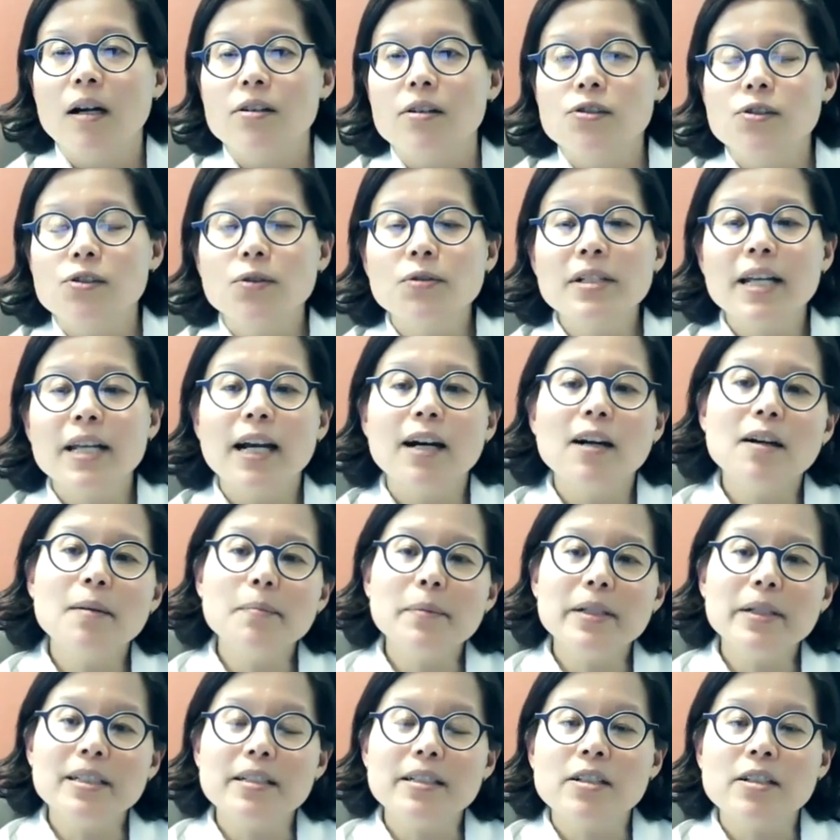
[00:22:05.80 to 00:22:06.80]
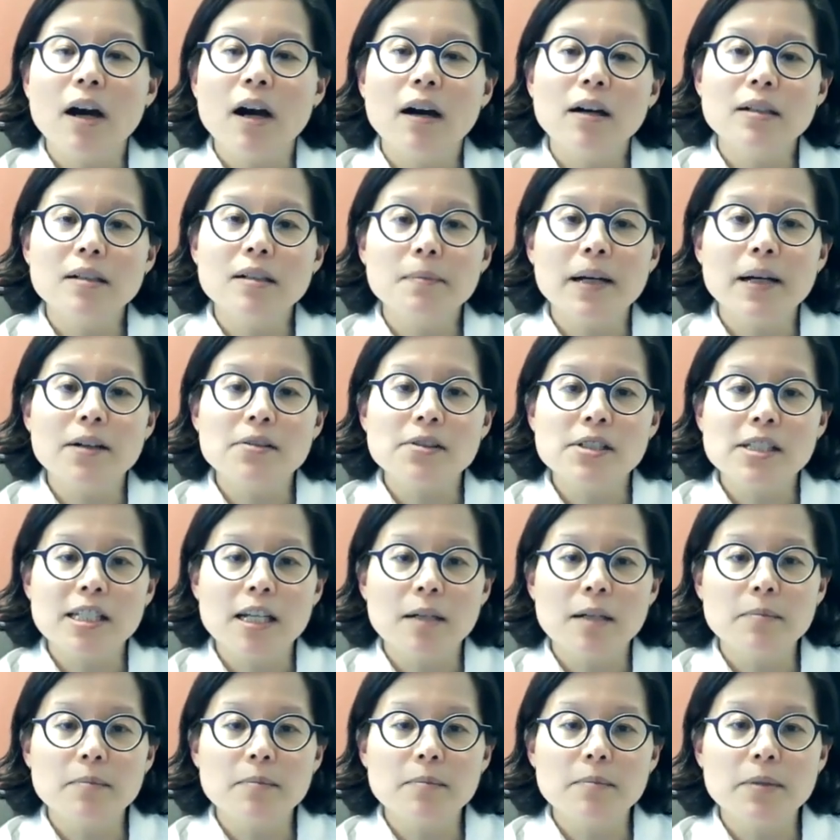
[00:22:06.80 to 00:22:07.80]
So now I'm going to talk about
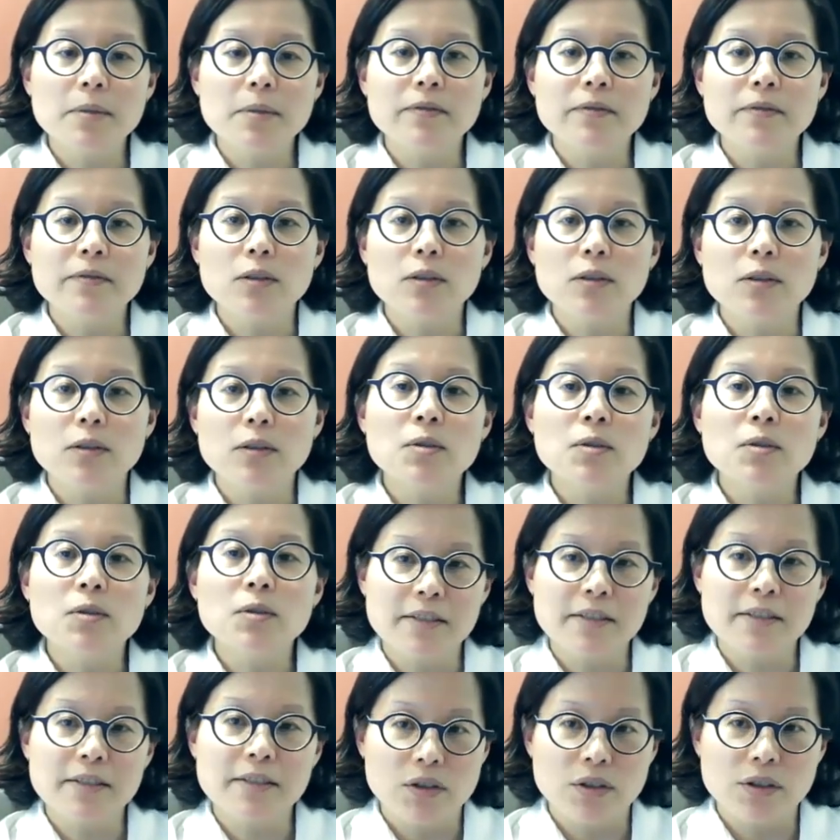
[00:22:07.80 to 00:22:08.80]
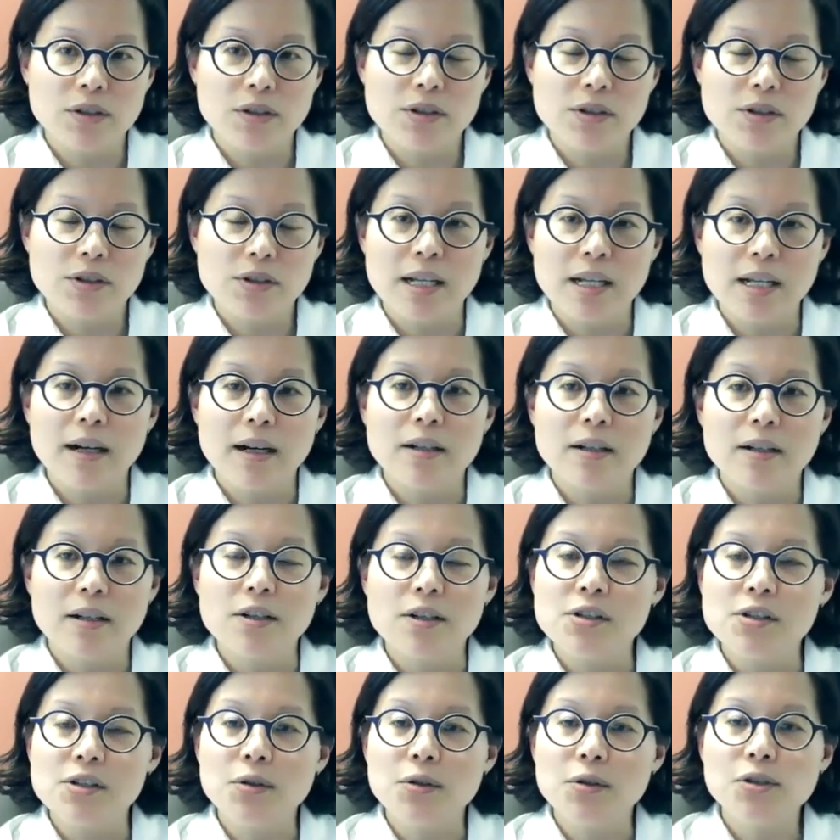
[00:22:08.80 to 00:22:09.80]
some of the risk factors that are
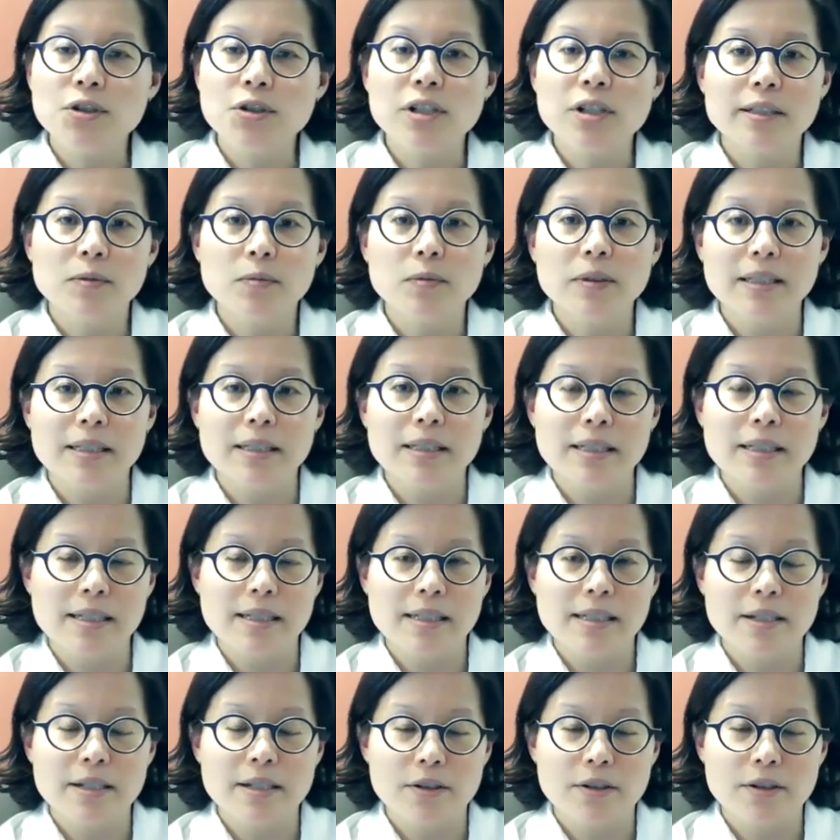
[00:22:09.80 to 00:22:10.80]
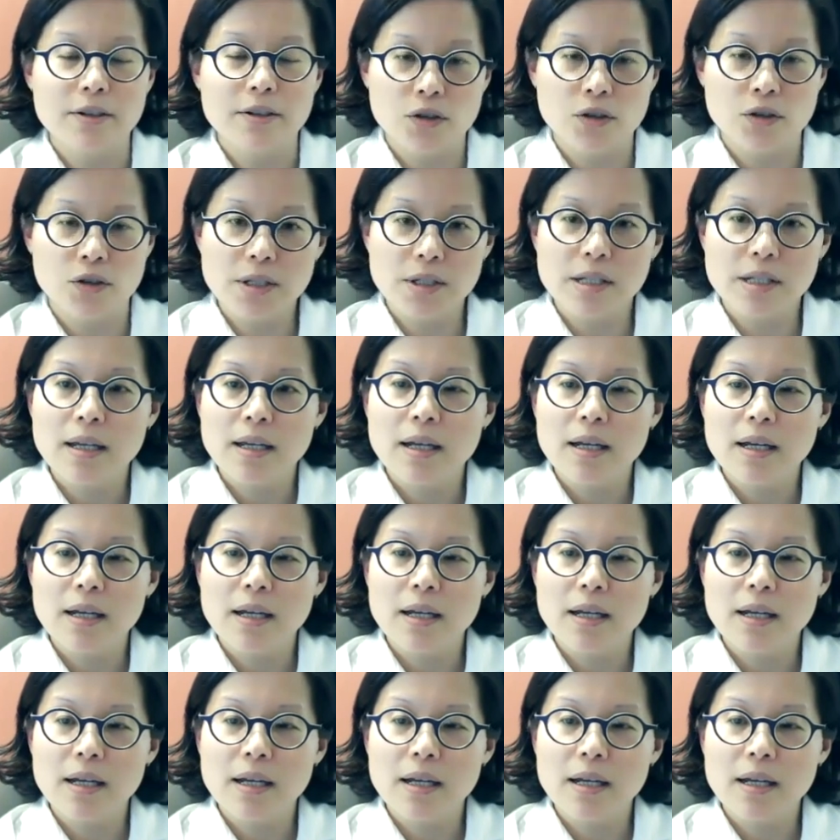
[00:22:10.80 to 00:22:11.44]
associated with these issues.